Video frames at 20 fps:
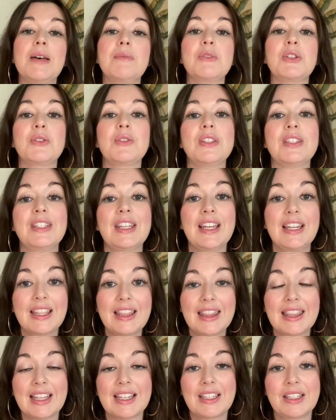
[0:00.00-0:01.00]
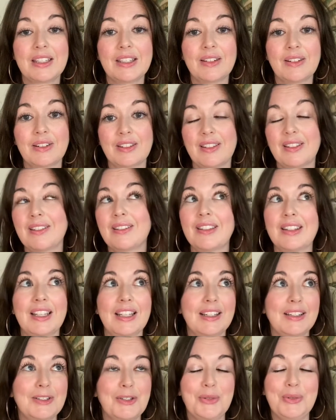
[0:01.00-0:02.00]
So the second thing, or third
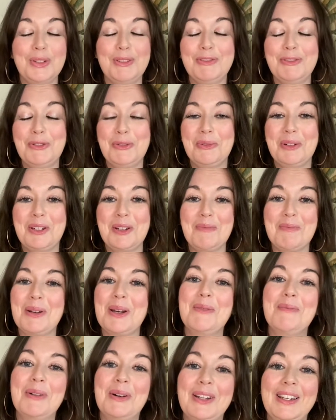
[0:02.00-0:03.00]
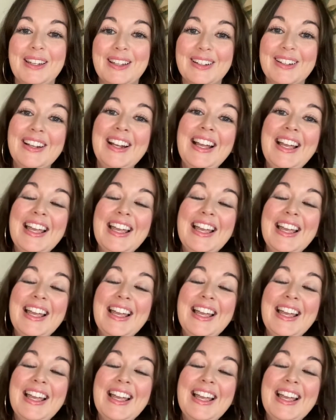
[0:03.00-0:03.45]
thing, I don't even know what number I'm on now,